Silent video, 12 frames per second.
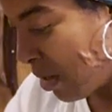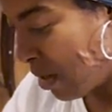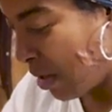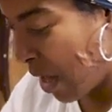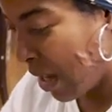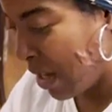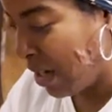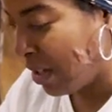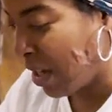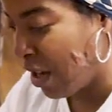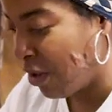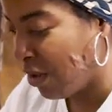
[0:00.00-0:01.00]
Like, he
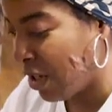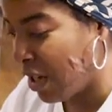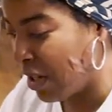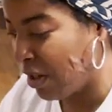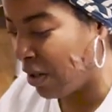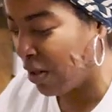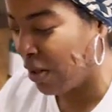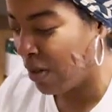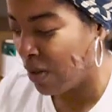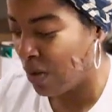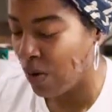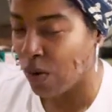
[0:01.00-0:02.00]
tells us,
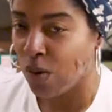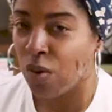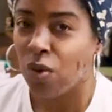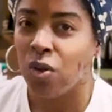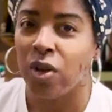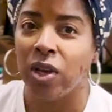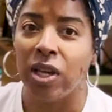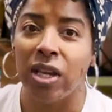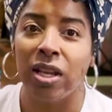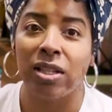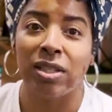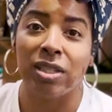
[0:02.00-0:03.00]

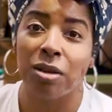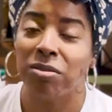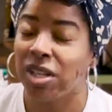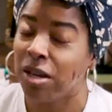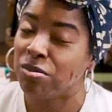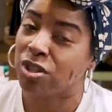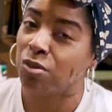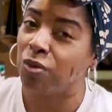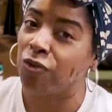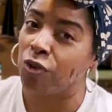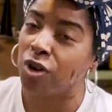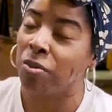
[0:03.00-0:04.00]
sometimes it's before,